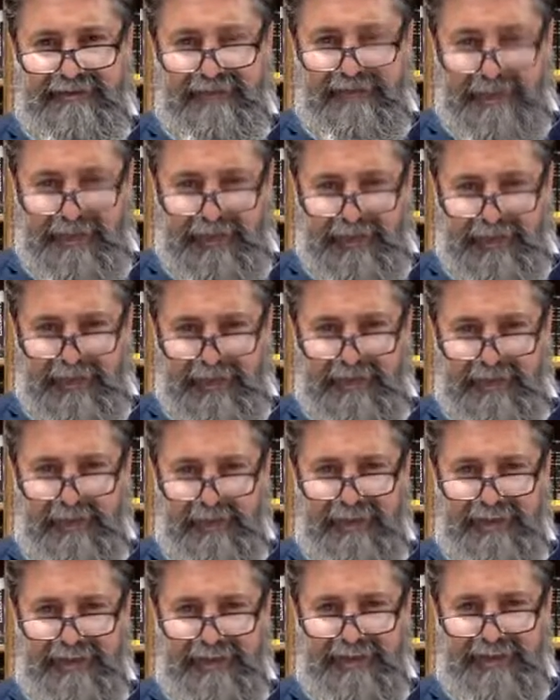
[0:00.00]
in English,
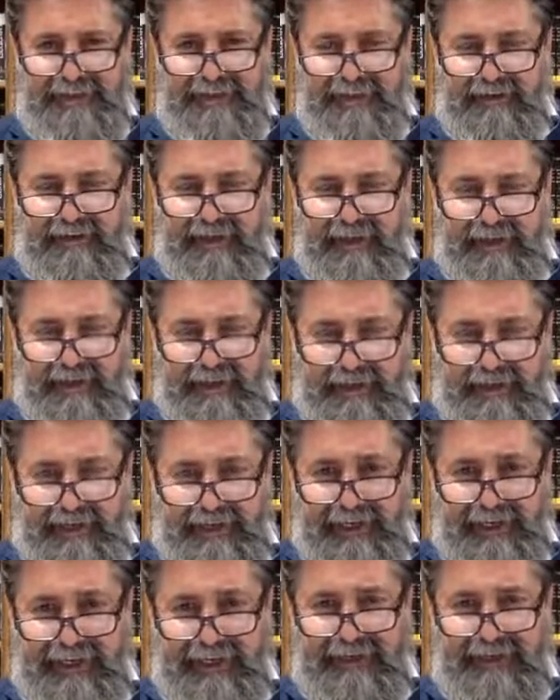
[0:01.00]
placenta, right? At
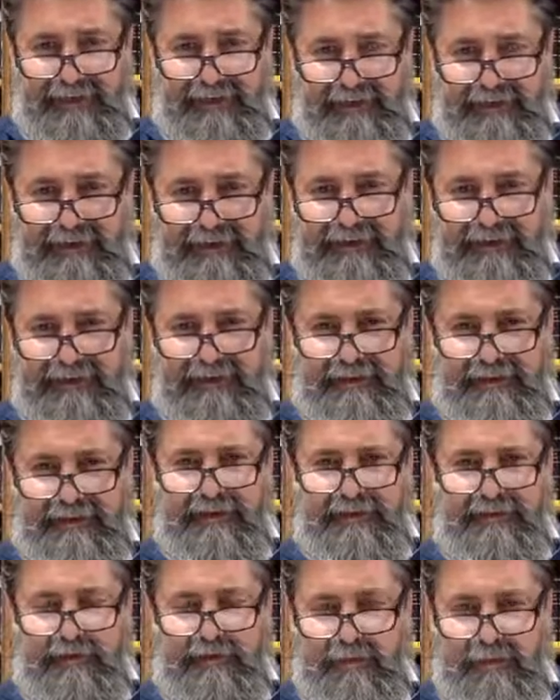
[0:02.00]
the end,
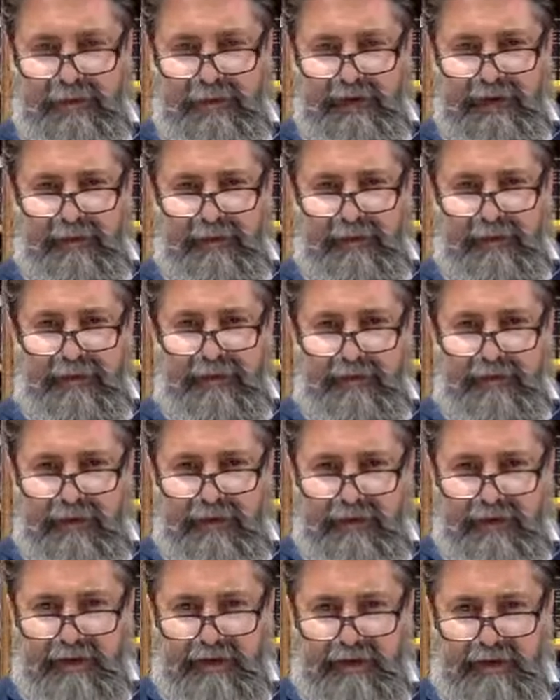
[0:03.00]
it's opened up and the
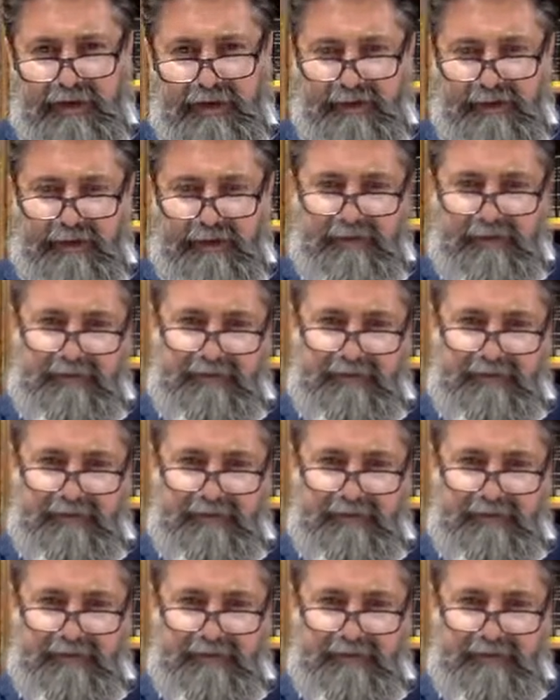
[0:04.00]
baby comes out.